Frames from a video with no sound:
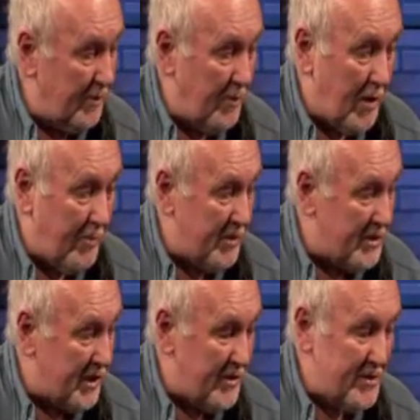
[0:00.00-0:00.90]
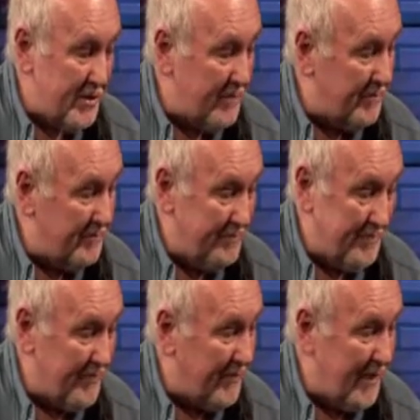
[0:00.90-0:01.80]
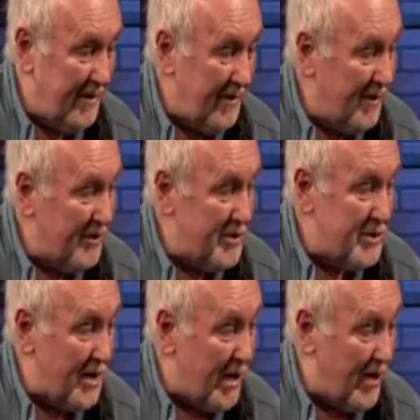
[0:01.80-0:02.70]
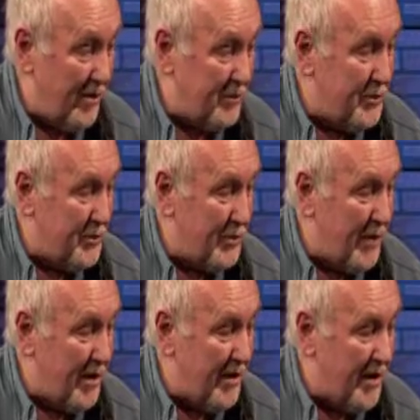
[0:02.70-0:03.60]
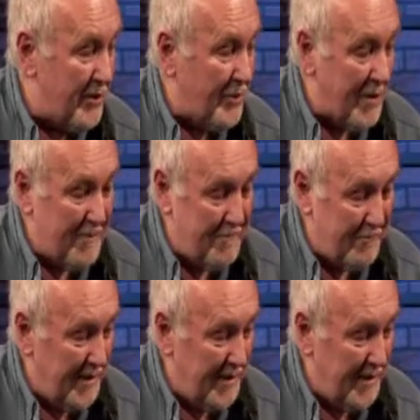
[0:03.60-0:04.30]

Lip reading: The Robert Johnson style turnaround anyway.